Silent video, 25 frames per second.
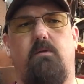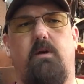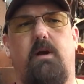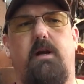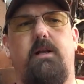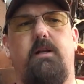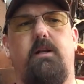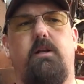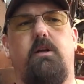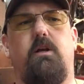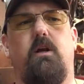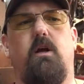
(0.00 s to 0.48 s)

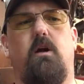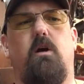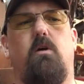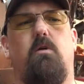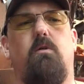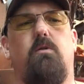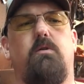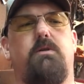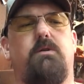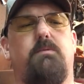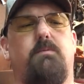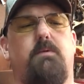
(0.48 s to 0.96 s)
ready to
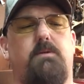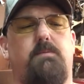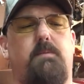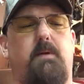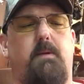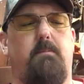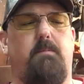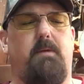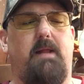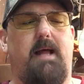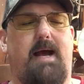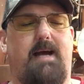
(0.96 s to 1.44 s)
go. It's supposed to
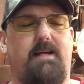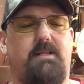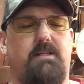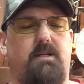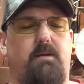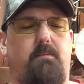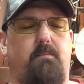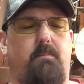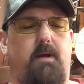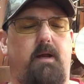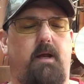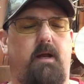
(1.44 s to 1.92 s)
be a
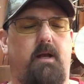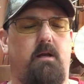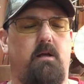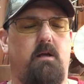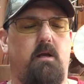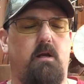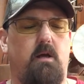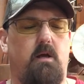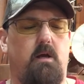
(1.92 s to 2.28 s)
blasted Bing,